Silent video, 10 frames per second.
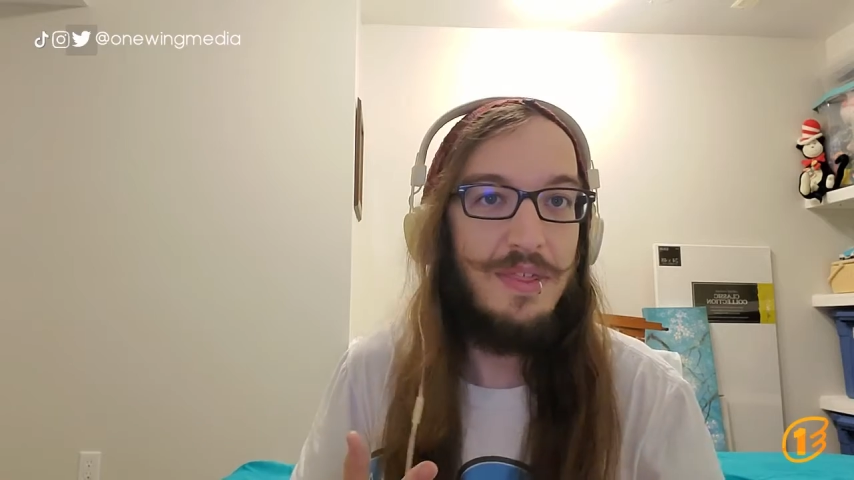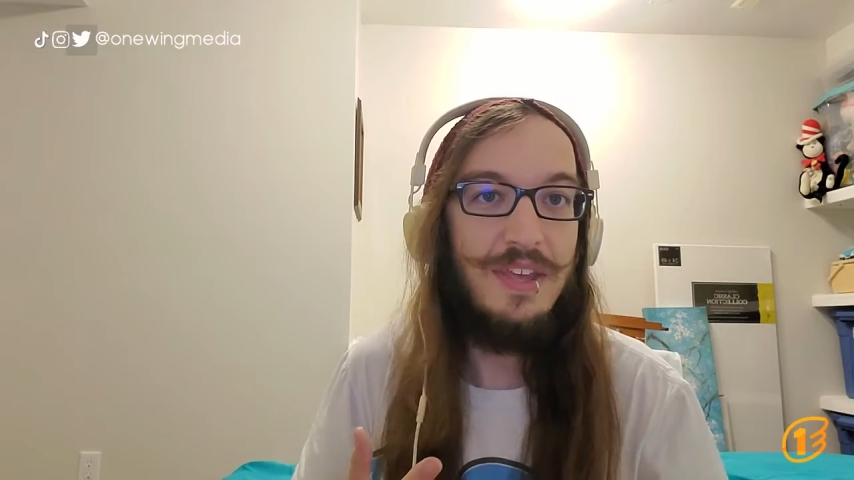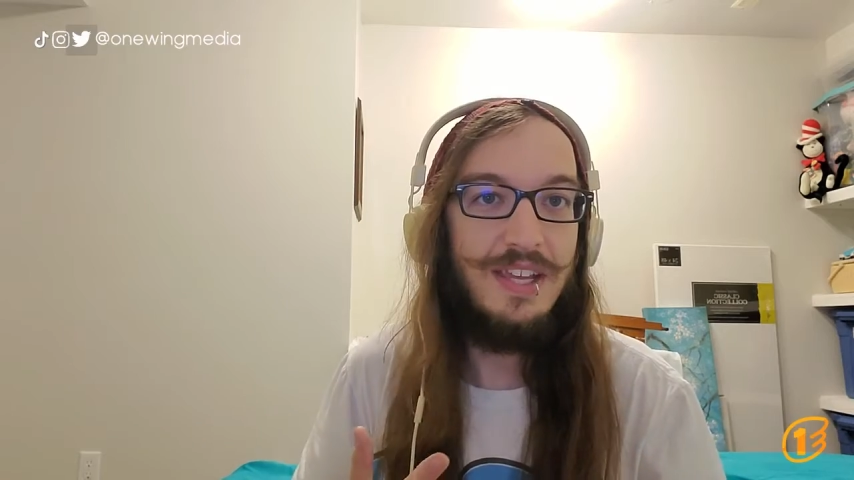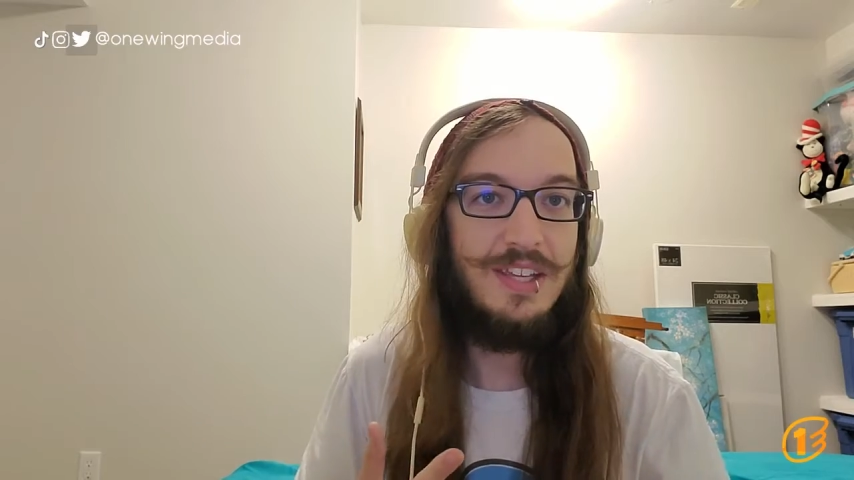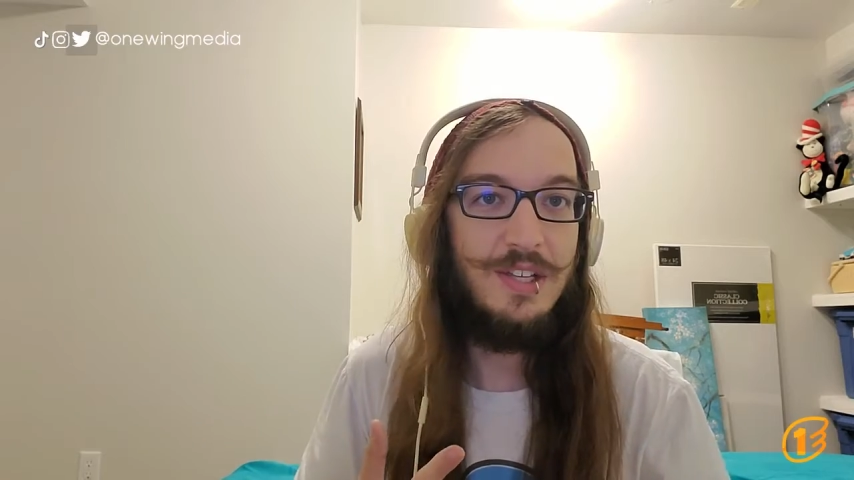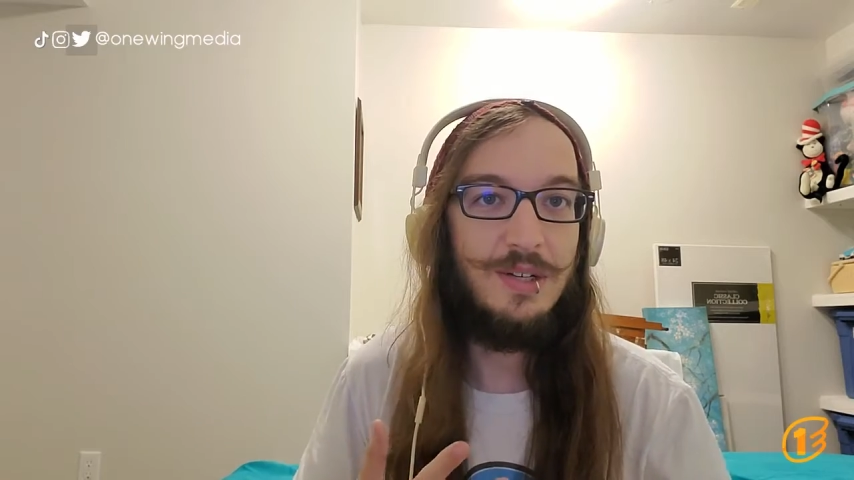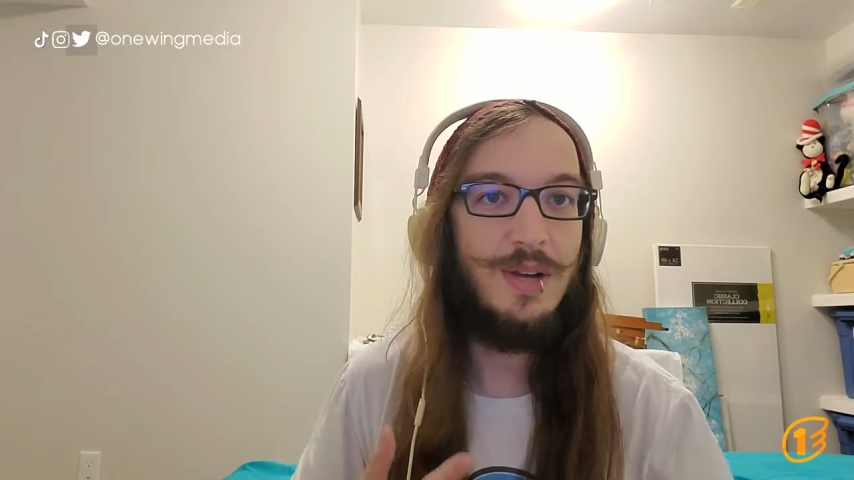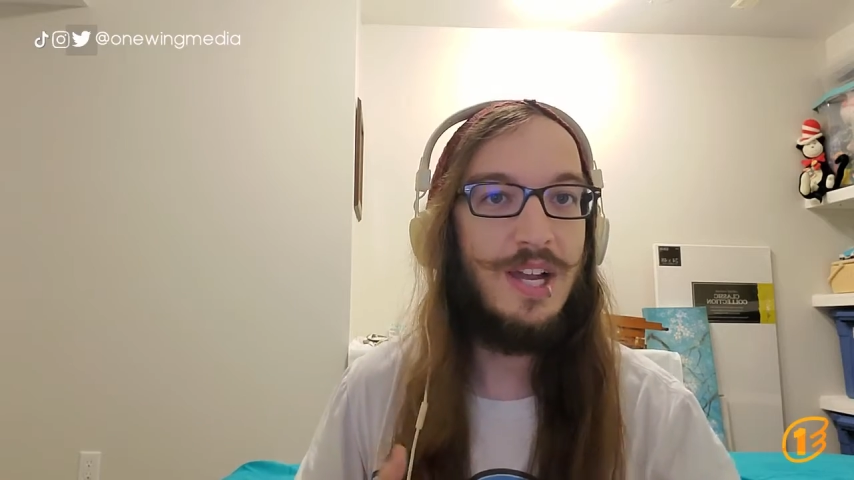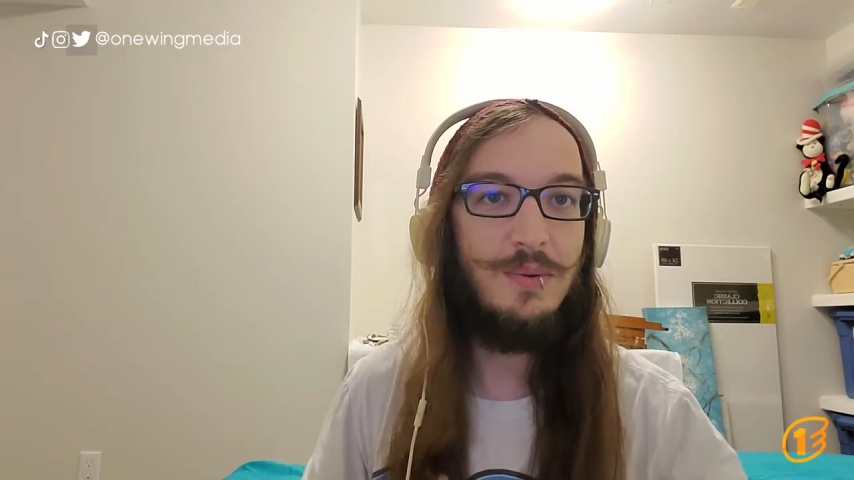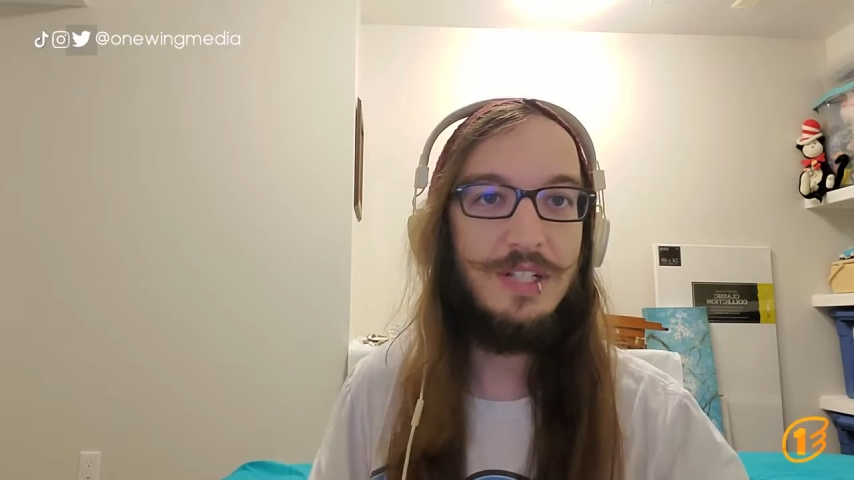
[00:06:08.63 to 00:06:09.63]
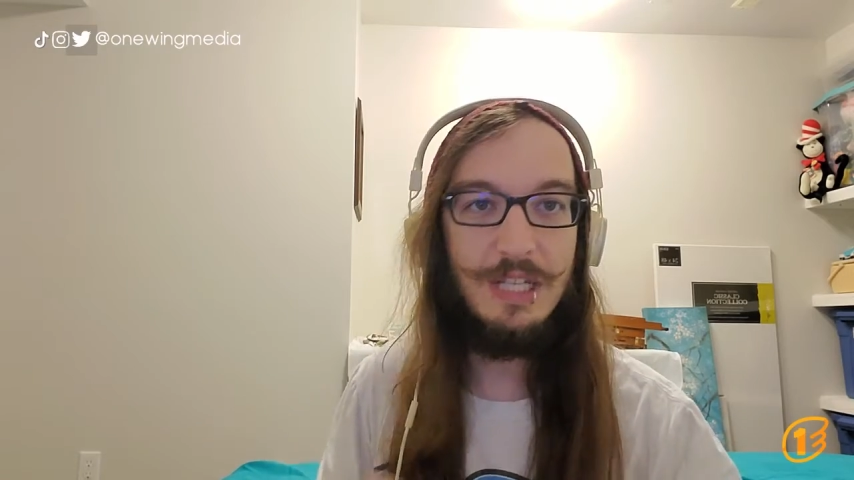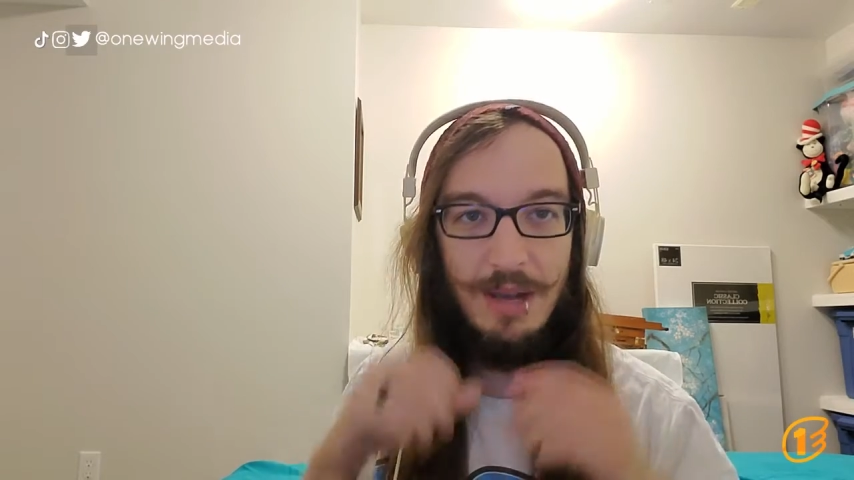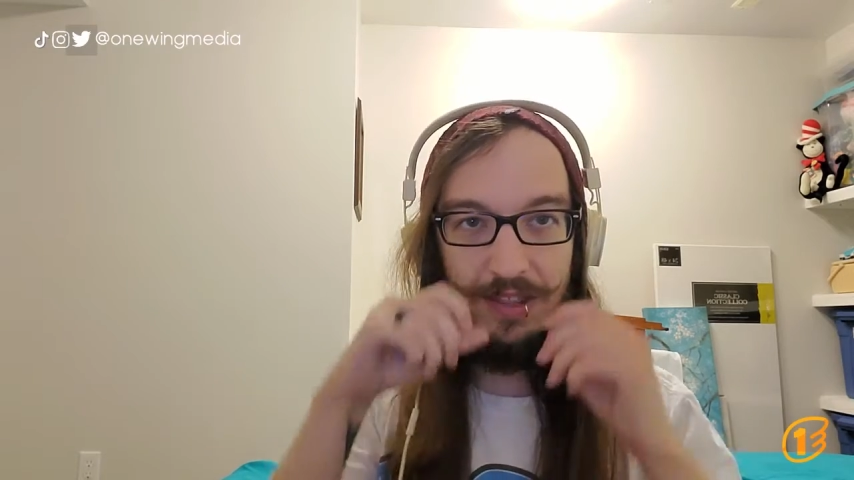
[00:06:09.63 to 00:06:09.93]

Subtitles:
think you're right, William.